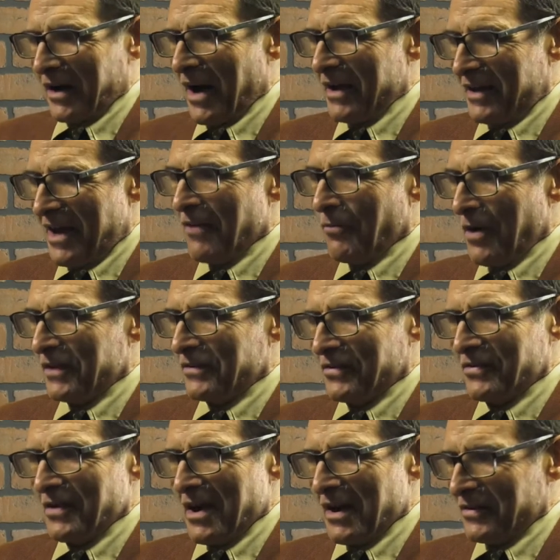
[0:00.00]
and I can't wait to
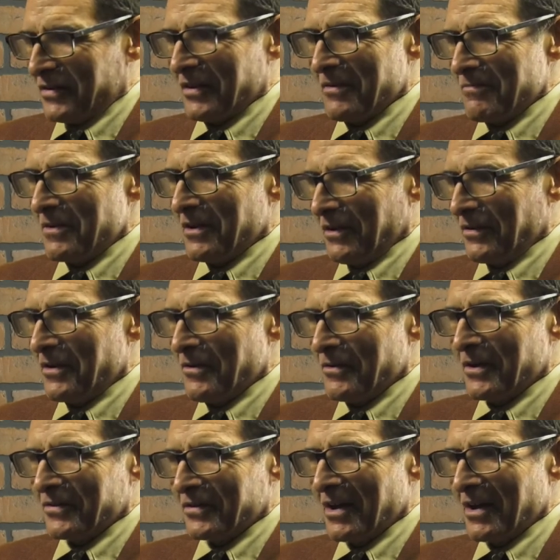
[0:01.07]
see it. It's gonna be hilarious.